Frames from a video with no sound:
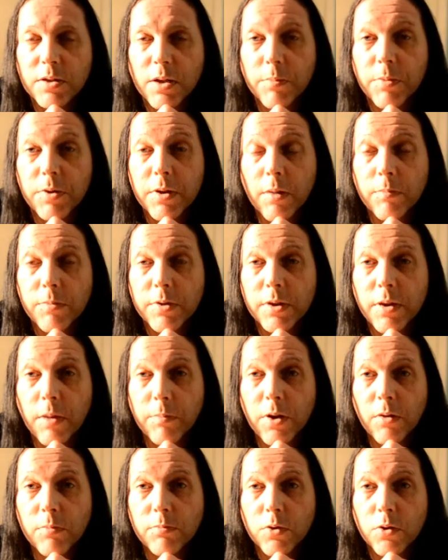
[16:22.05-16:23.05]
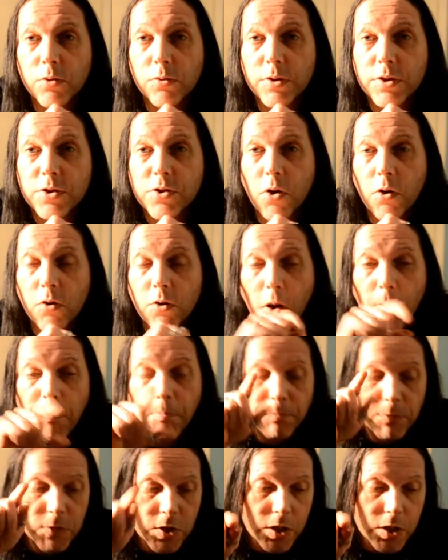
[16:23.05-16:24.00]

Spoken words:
www.cornyscott.com.